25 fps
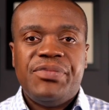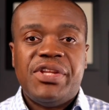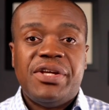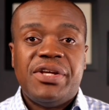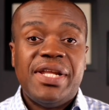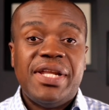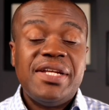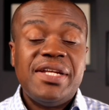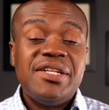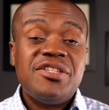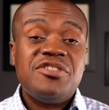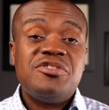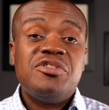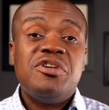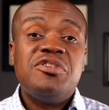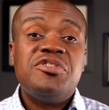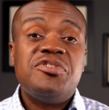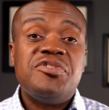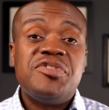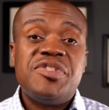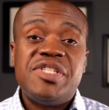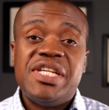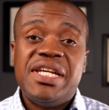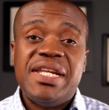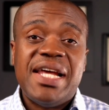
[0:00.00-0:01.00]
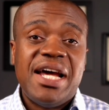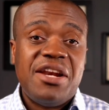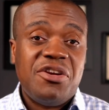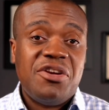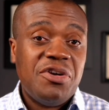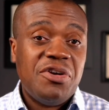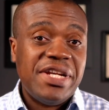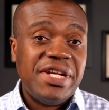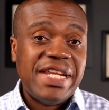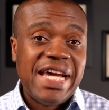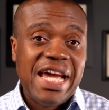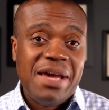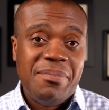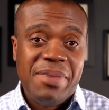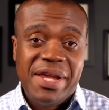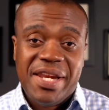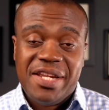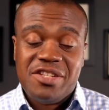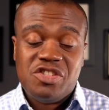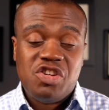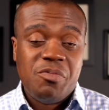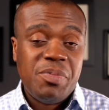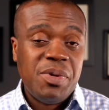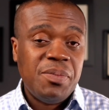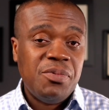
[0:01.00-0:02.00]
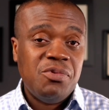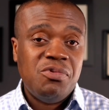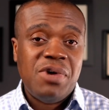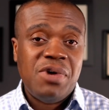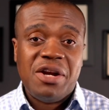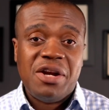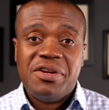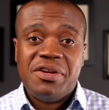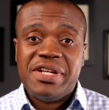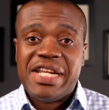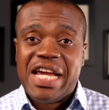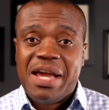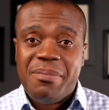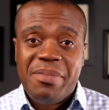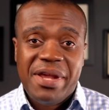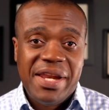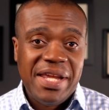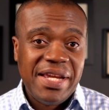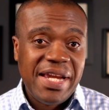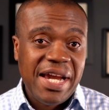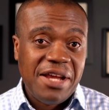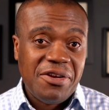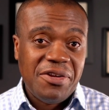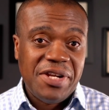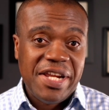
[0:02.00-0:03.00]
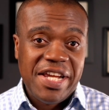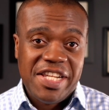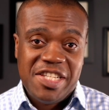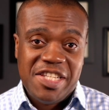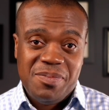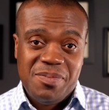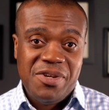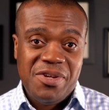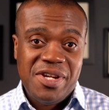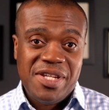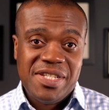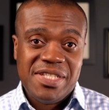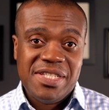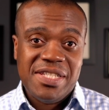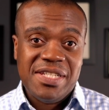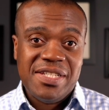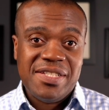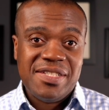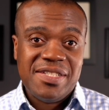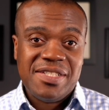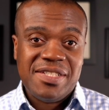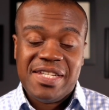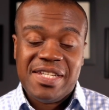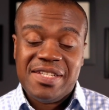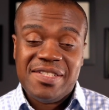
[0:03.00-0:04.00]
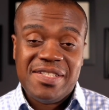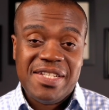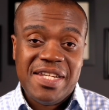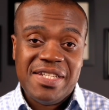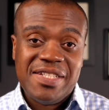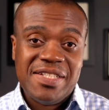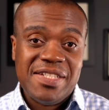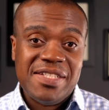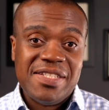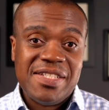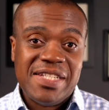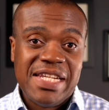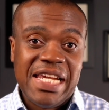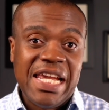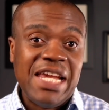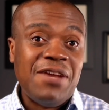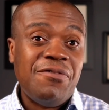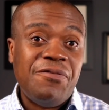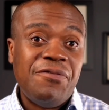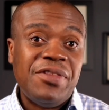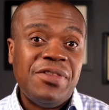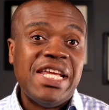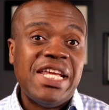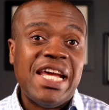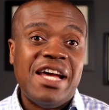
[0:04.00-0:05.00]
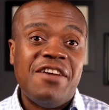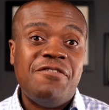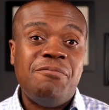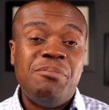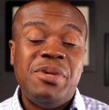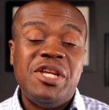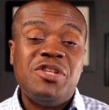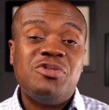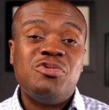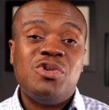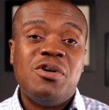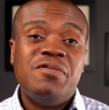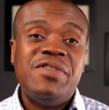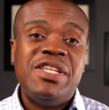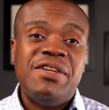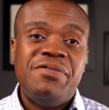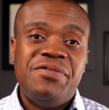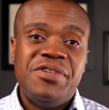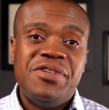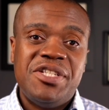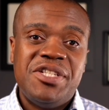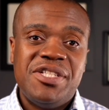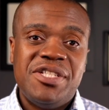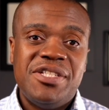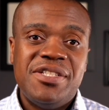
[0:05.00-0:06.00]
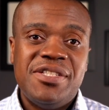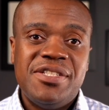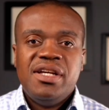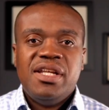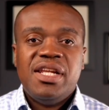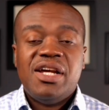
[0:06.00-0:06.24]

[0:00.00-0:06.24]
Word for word: that is not to say that non-diabetics or people who are not diabetic cannot experience these sensations if they are B12 deficient.